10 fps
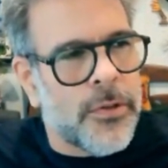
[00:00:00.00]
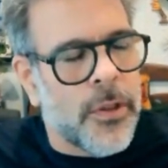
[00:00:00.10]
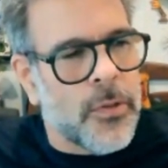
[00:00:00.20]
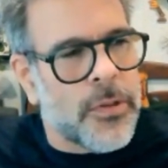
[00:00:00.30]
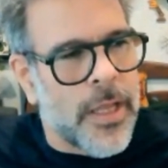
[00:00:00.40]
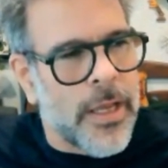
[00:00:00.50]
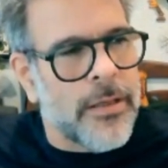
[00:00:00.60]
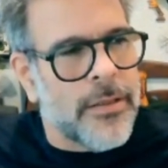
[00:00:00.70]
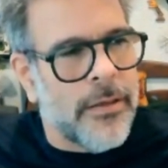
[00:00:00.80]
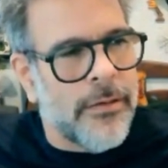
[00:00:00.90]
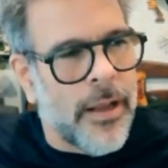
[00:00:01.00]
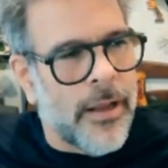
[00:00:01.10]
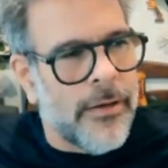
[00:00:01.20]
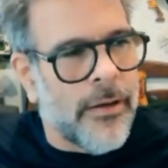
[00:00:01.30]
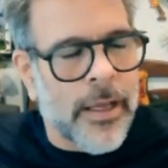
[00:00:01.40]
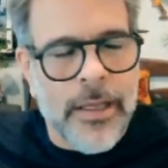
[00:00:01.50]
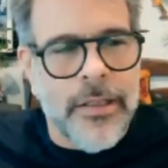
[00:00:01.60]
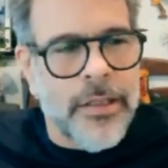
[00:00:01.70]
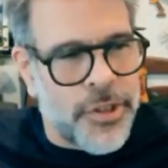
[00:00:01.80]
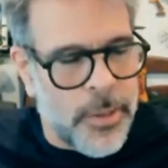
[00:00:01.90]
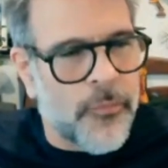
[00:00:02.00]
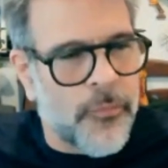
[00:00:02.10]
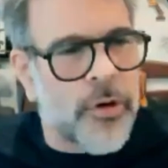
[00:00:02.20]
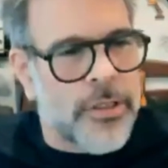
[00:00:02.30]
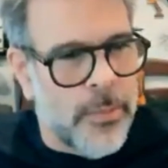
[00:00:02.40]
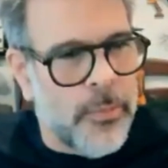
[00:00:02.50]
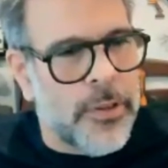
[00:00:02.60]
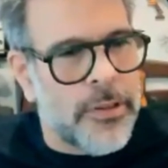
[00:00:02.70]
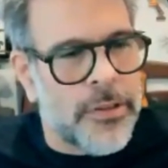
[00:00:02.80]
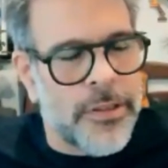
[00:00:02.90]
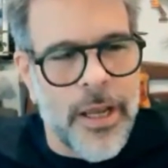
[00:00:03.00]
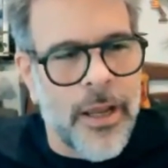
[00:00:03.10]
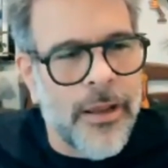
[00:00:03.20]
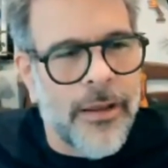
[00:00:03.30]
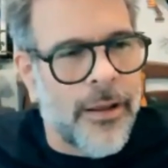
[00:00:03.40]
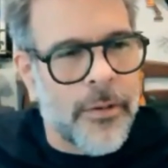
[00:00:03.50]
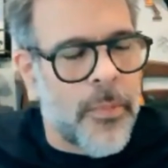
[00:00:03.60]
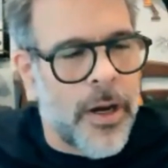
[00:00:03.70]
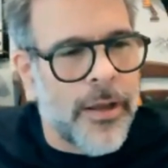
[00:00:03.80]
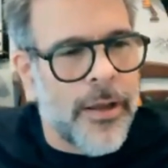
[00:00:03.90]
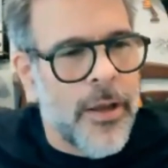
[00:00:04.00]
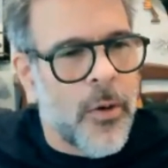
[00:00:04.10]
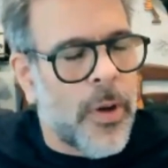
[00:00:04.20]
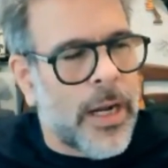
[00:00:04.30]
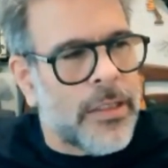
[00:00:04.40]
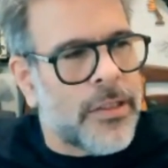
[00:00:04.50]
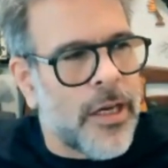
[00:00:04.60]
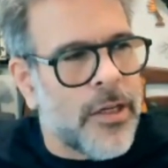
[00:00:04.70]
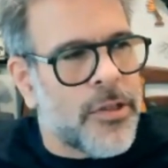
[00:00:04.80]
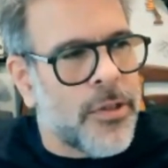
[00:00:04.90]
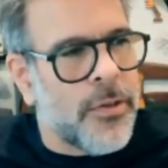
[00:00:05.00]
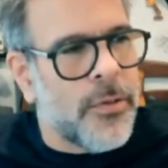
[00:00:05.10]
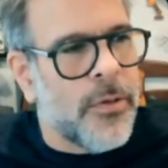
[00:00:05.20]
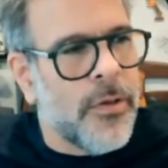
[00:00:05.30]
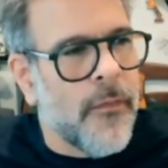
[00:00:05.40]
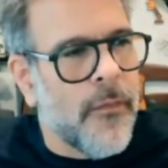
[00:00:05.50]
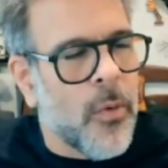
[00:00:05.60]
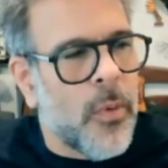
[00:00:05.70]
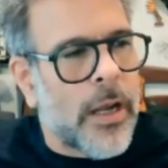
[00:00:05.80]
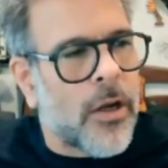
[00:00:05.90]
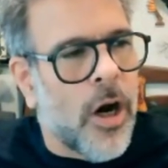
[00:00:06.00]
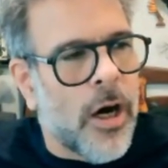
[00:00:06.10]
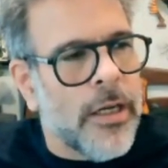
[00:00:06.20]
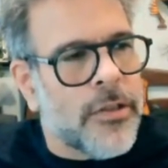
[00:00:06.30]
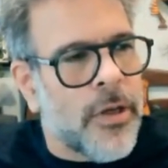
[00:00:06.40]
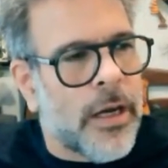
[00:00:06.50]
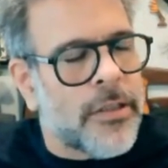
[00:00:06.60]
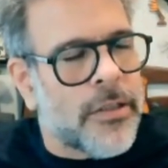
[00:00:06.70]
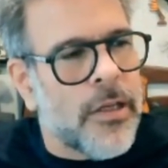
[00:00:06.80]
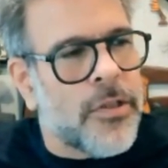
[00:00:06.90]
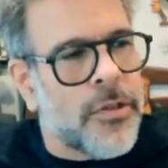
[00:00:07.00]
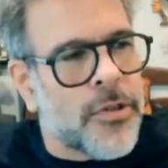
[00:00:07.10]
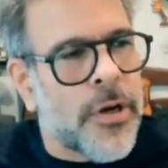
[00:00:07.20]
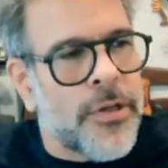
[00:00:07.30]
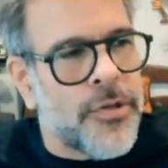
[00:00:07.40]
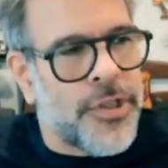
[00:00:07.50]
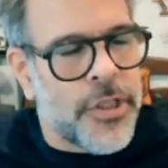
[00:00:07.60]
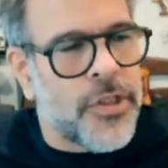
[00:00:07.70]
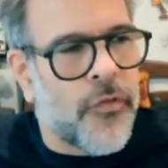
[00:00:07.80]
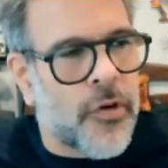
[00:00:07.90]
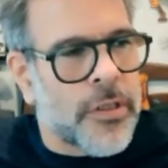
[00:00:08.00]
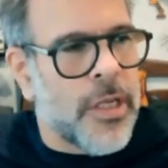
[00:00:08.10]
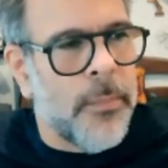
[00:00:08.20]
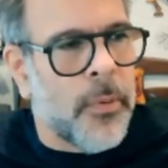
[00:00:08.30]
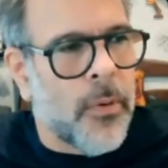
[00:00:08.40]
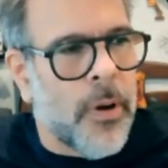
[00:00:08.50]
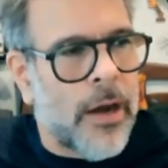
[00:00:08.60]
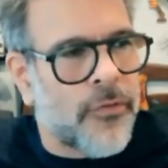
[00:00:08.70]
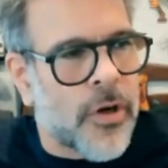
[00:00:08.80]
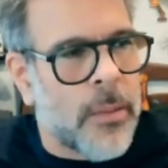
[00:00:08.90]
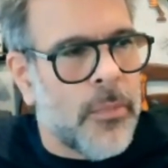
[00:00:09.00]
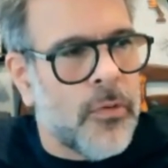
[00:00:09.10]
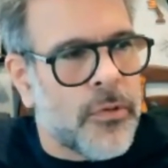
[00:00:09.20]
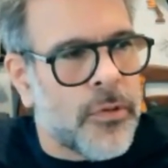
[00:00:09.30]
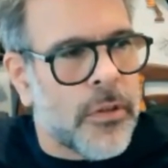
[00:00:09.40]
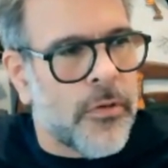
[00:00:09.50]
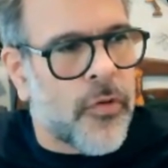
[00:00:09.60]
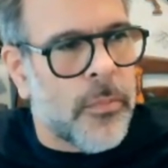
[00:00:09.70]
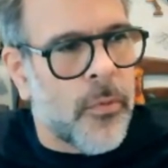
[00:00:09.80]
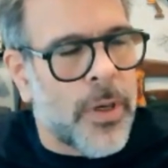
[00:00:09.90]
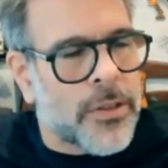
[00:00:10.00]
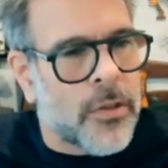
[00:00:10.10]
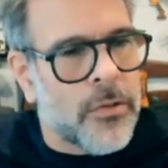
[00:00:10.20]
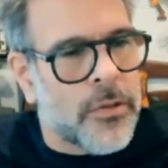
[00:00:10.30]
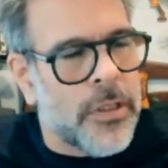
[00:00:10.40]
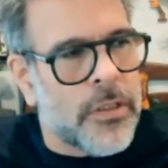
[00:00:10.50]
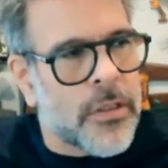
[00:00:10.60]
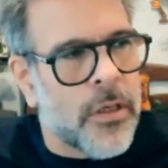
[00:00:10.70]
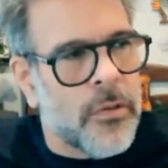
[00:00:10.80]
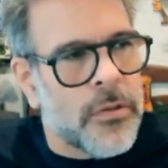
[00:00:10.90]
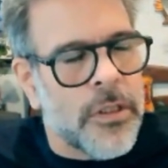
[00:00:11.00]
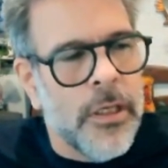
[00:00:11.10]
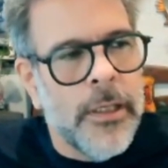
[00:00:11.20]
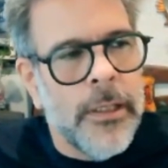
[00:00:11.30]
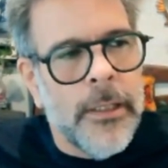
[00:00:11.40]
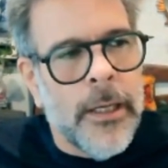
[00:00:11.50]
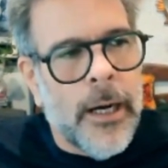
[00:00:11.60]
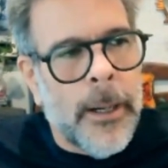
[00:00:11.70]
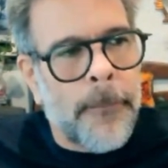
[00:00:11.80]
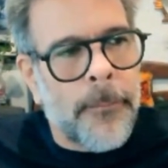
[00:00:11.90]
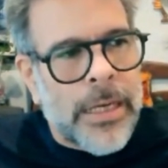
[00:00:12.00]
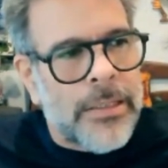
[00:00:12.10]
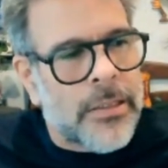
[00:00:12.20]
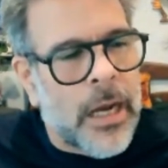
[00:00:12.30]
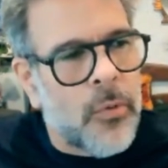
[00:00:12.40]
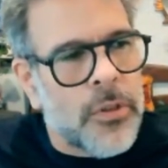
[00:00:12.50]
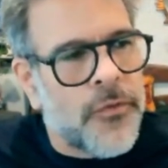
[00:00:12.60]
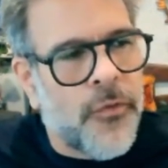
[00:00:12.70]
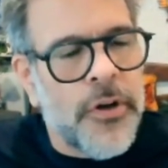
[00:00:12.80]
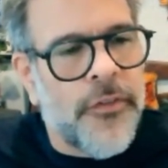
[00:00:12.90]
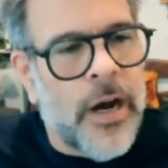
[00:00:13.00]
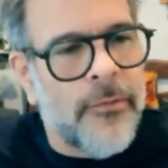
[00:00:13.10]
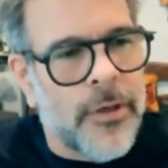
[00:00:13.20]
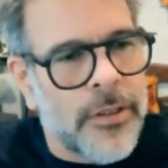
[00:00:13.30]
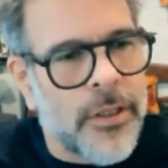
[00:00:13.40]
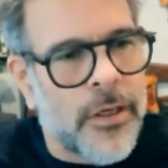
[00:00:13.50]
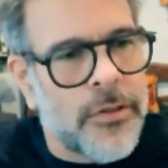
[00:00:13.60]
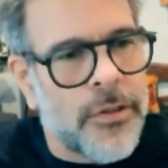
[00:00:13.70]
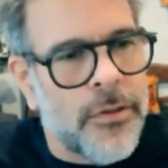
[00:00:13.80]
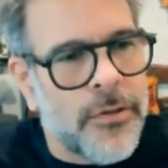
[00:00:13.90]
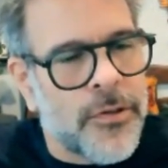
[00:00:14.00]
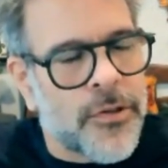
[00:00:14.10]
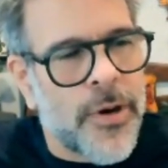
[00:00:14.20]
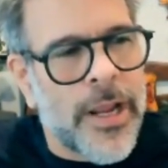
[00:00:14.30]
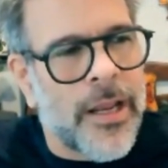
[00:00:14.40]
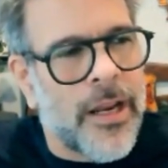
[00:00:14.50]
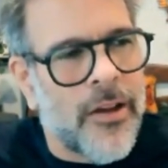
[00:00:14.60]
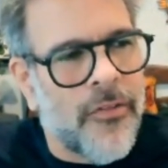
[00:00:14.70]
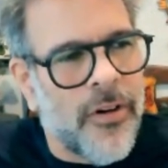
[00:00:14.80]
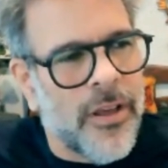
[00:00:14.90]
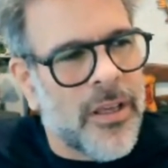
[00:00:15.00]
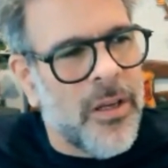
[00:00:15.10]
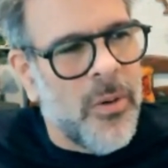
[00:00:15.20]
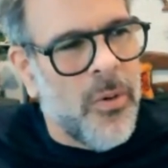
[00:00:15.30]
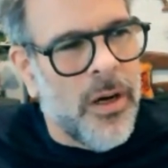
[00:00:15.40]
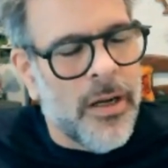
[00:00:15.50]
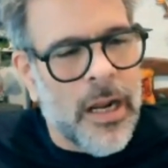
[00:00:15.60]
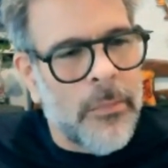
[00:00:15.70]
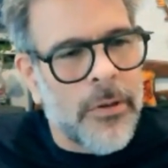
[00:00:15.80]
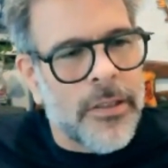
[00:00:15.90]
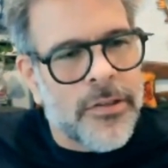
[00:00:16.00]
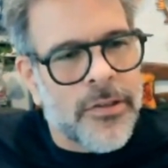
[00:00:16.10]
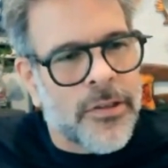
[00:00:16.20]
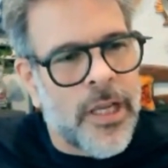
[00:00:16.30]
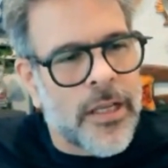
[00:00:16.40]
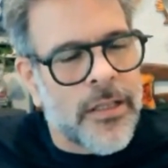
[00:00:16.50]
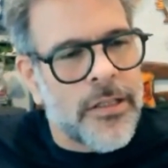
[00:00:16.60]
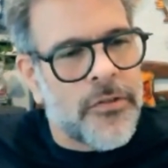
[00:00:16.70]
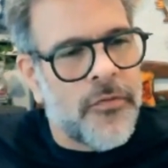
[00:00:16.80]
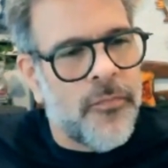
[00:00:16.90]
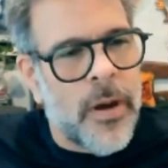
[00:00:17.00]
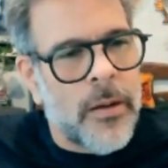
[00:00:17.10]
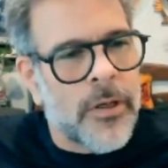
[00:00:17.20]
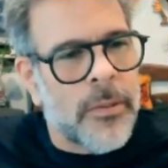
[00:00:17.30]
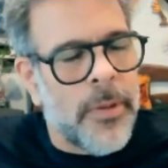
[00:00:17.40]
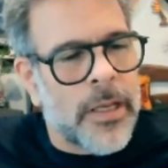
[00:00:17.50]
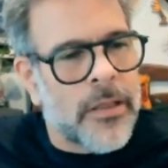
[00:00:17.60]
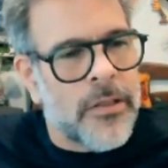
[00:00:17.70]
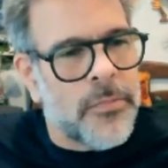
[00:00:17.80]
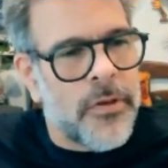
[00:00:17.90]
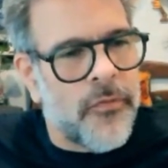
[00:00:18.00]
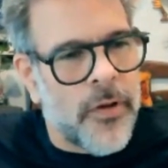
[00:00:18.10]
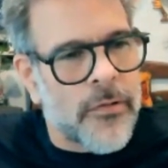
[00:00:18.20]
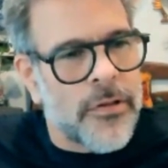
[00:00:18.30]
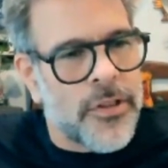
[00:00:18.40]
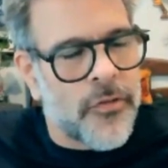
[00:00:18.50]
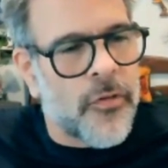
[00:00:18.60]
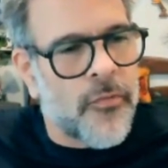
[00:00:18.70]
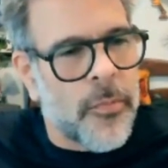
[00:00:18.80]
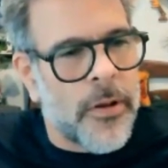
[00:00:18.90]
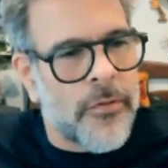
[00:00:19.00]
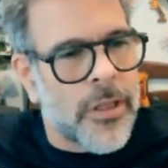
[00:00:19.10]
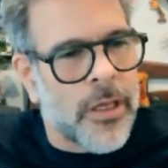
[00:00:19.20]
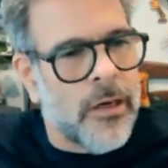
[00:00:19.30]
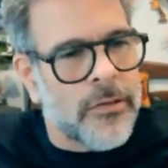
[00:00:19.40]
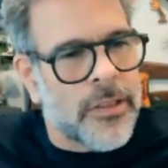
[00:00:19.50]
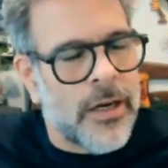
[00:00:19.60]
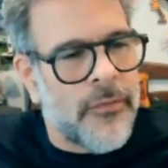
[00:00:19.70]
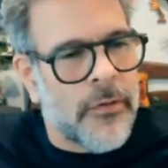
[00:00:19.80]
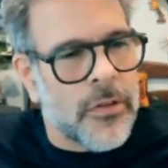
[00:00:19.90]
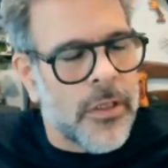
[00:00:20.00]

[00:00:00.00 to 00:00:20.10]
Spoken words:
those things. And like in the gym, for example, as you say, like when I started to when I started to train jujitsu, for example, after I moved from the West Coast to the East Coast. As I was 45 when I started to train, and I feel like, you know what, I'm gonna make this be very different from everything else that I've ever